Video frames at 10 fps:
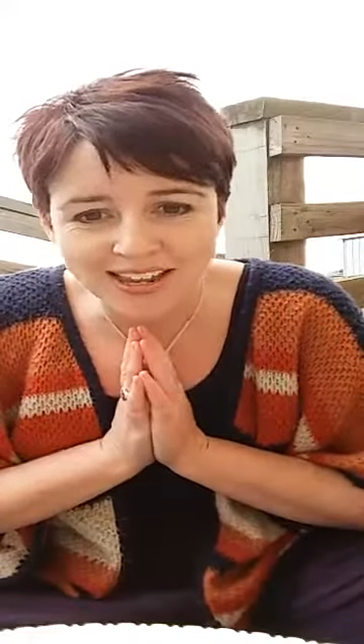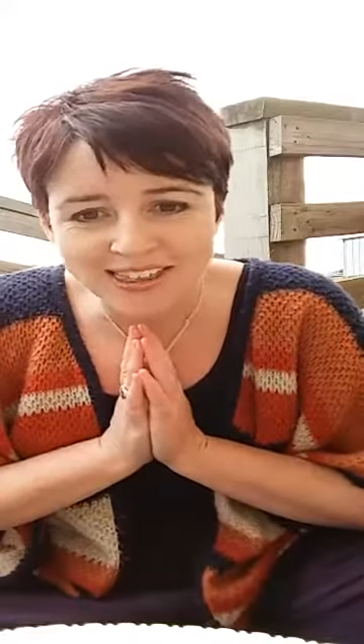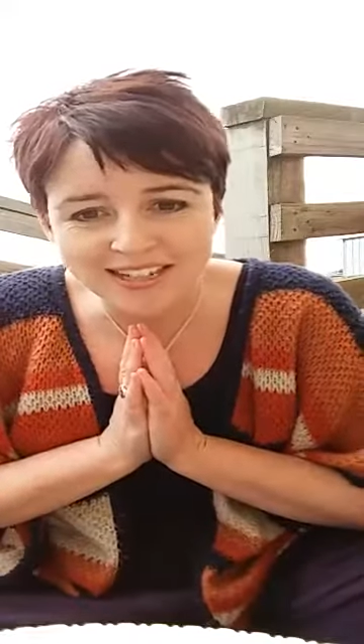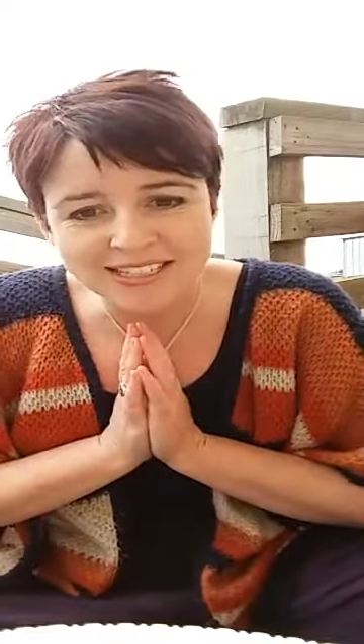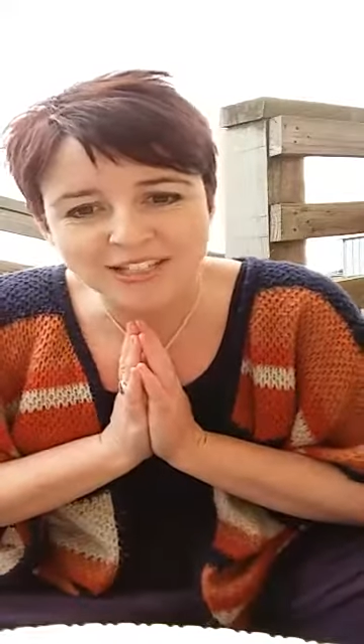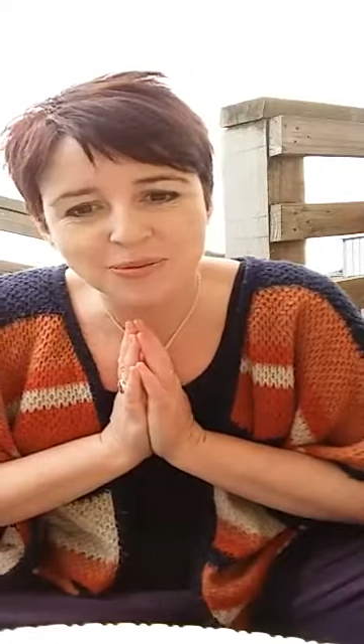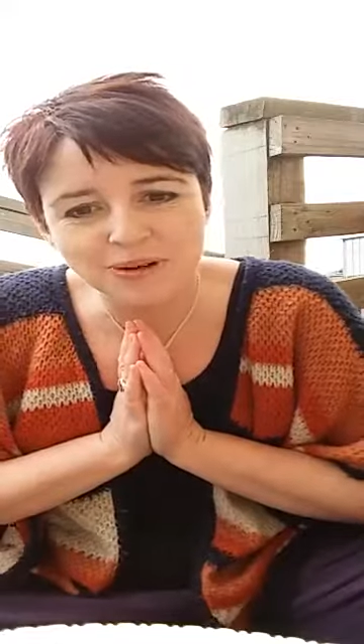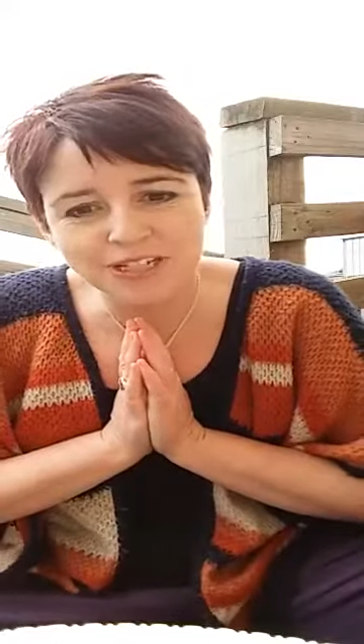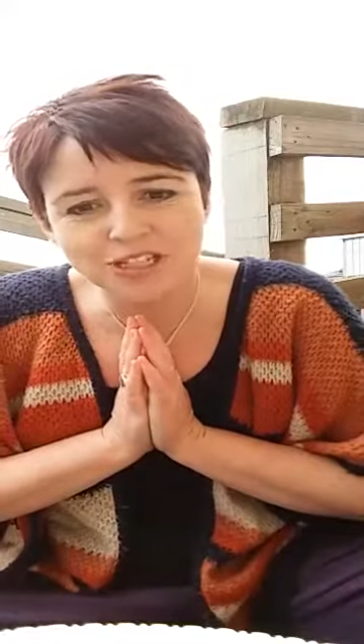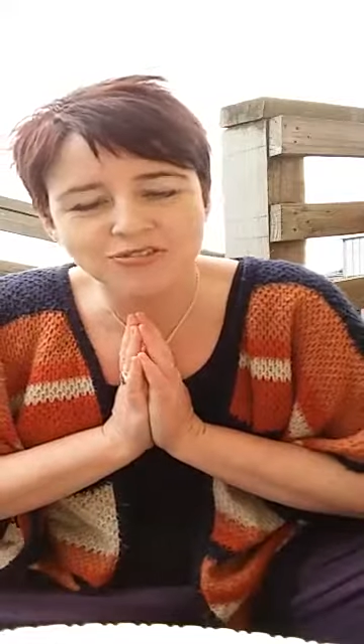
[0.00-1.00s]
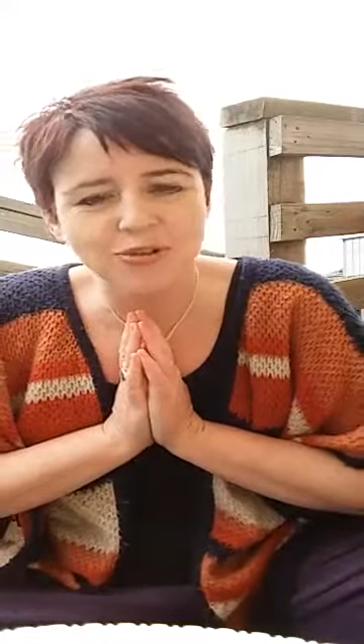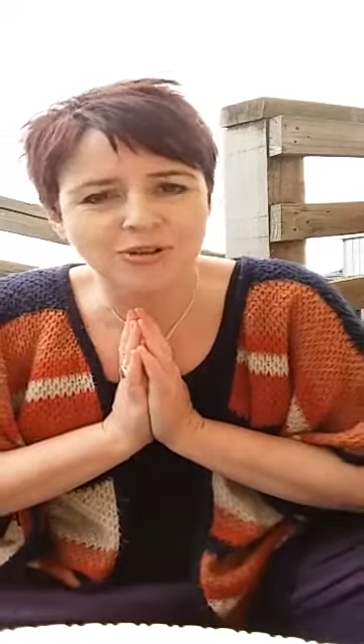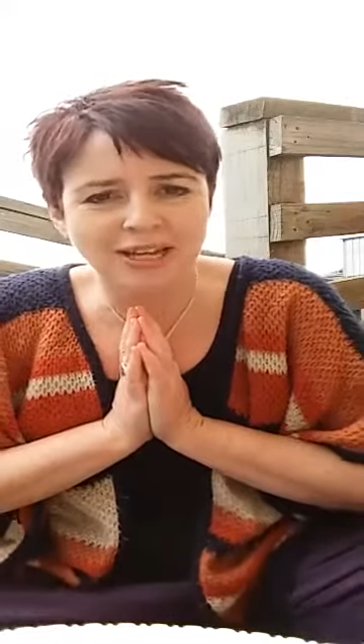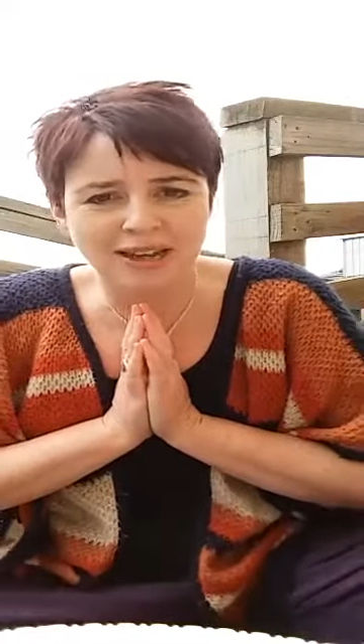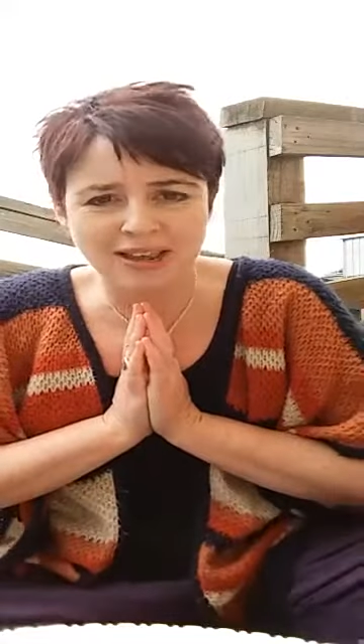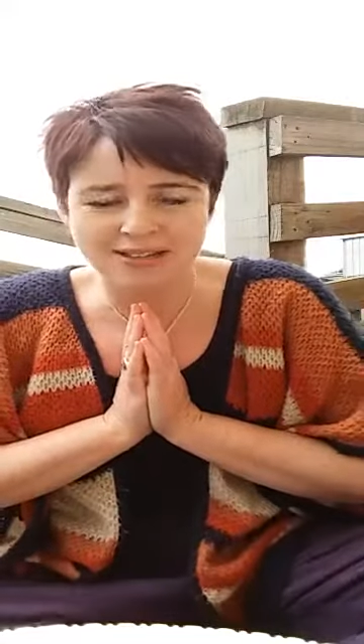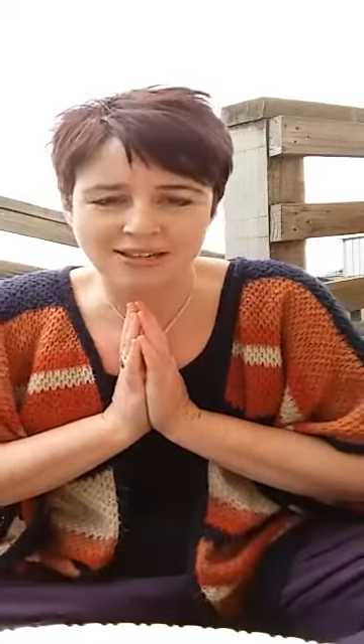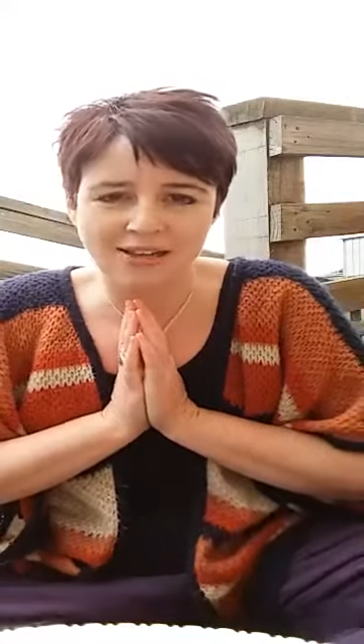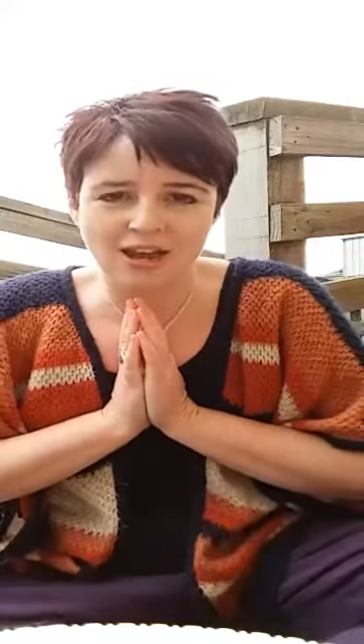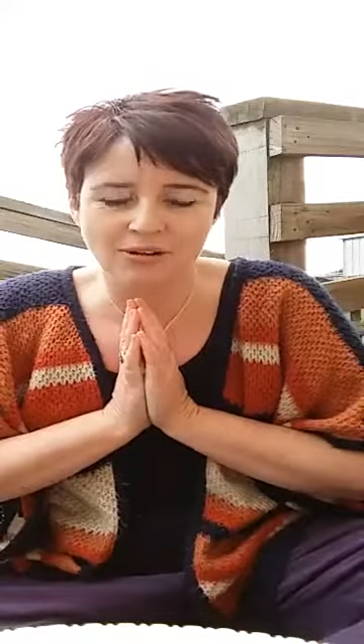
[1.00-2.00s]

Thanks so much for connecting.